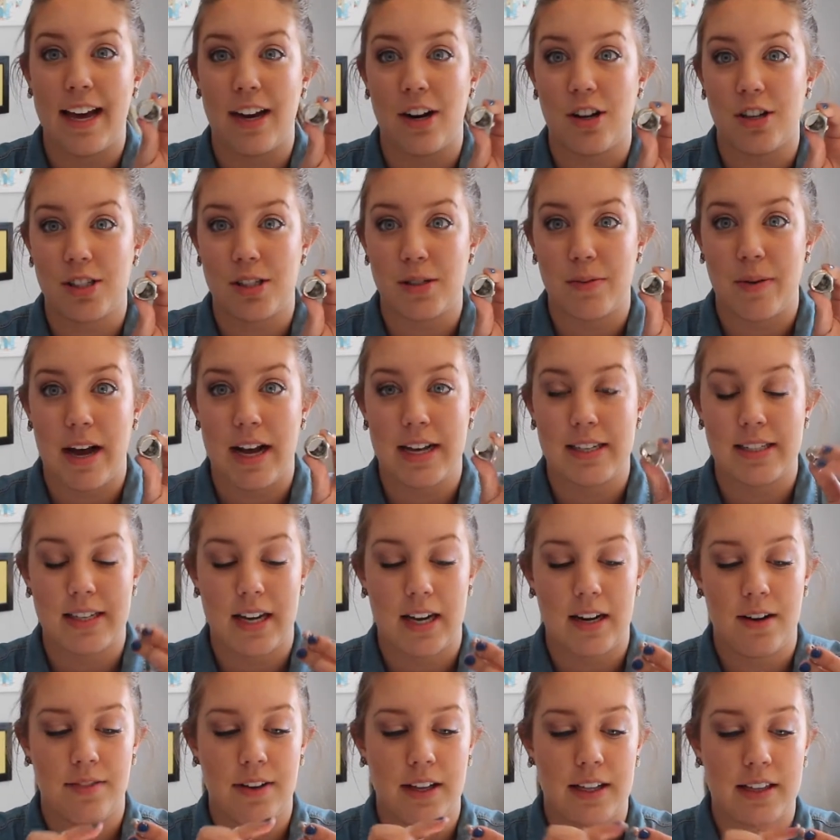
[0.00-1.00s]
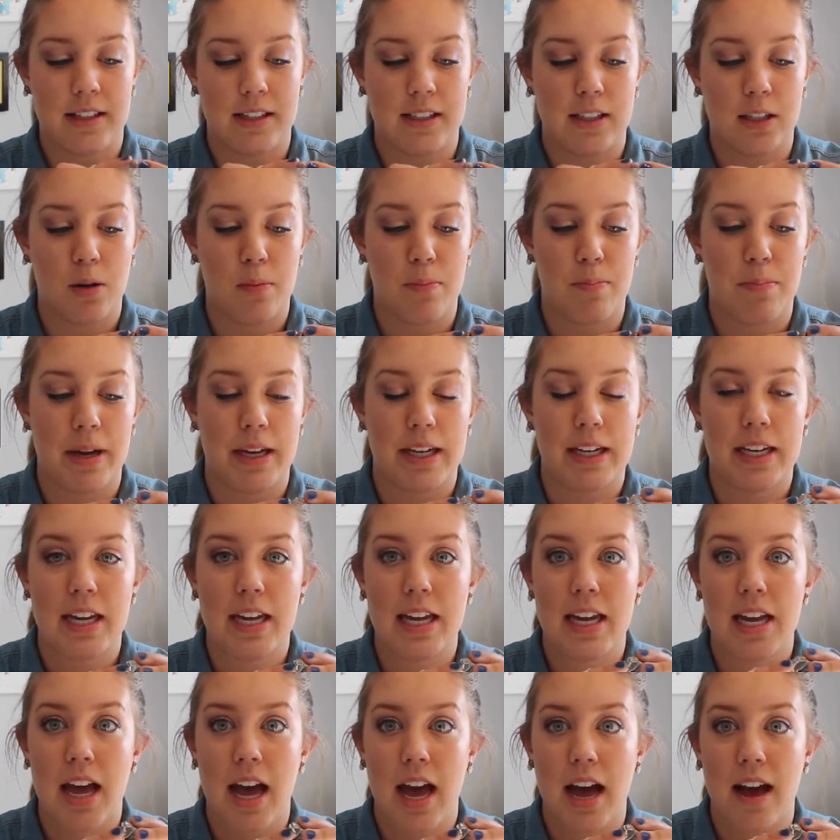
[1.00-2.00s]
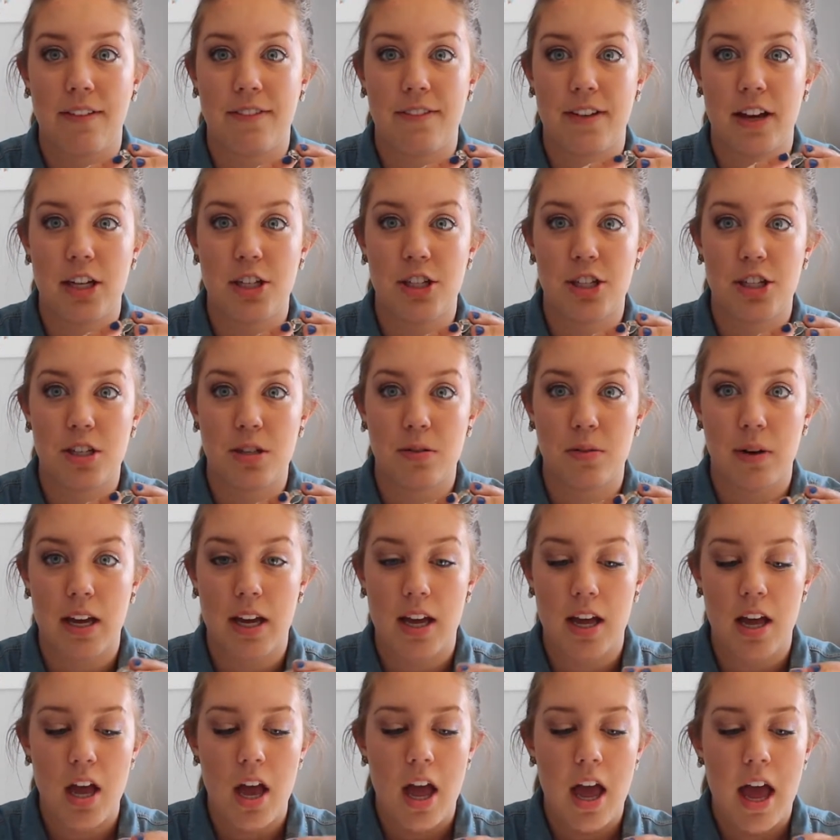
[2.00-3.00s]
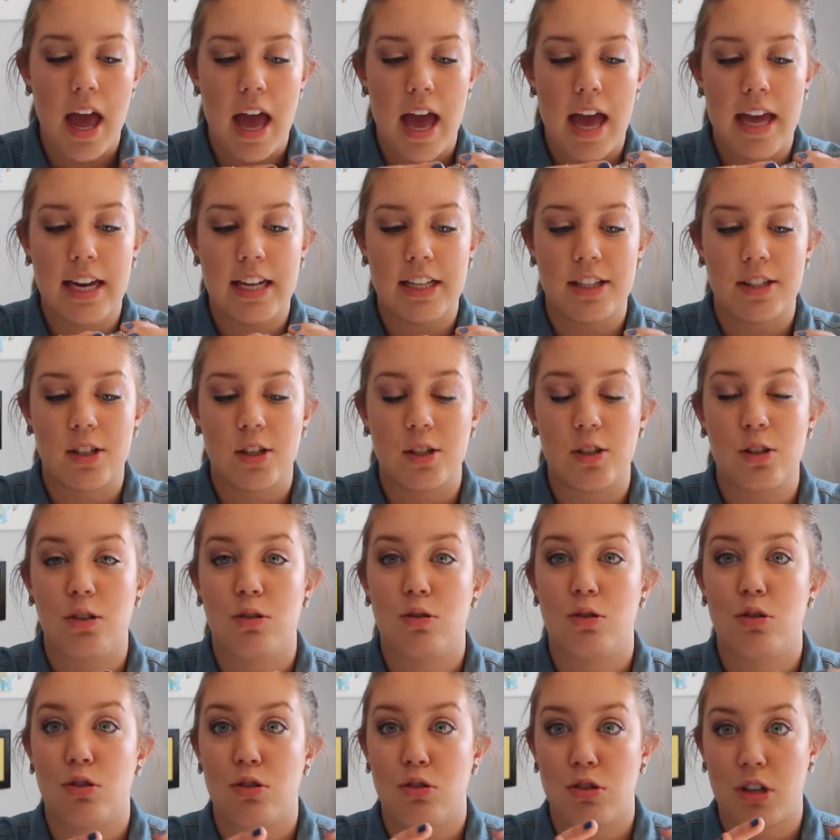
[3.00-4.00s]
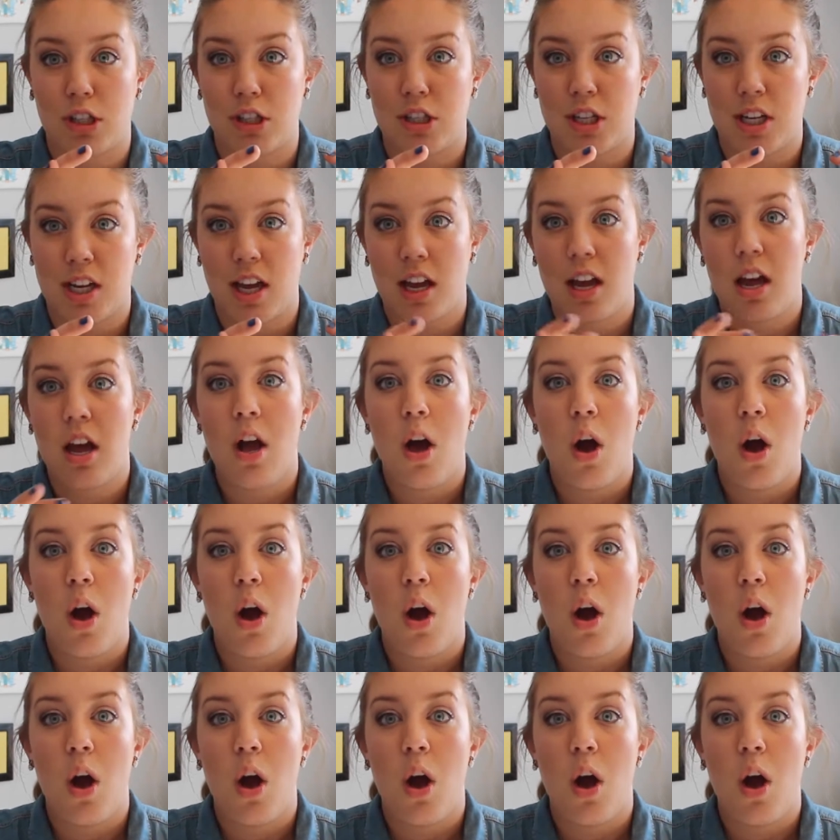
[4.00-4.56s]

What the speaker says: it also has kind of like the little bendy half edge to it, and it's also stretchy,